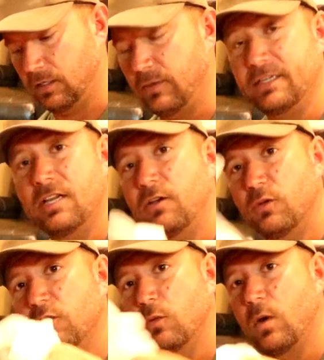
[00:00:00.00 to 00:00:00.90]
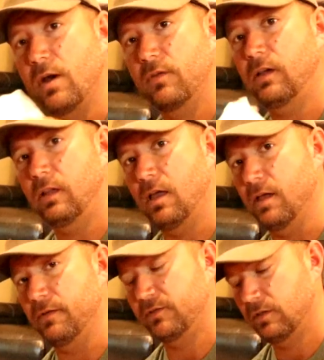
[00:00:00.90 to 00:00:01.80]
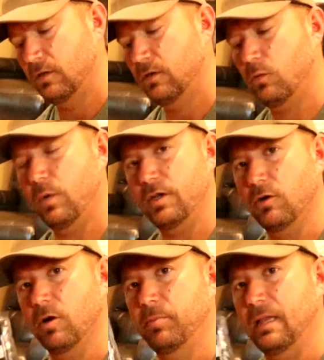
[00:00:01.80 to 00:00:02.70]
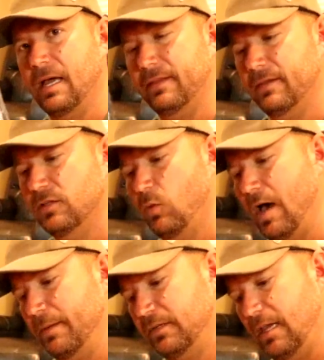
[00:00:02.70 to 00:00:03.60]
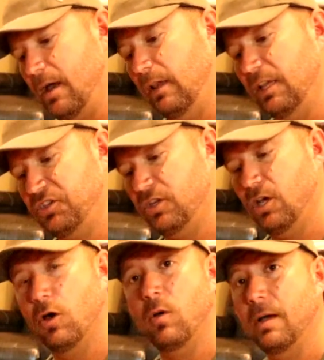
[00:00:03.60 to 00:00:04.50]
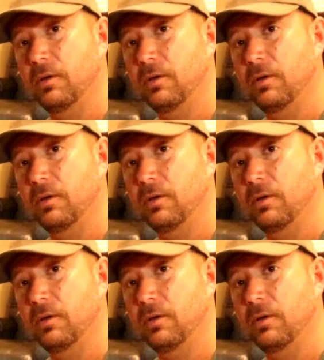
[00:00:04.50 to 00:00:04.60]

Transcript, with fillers: So they tell you to wear the gloves when you're applying these wipes. Now, I'll let you know.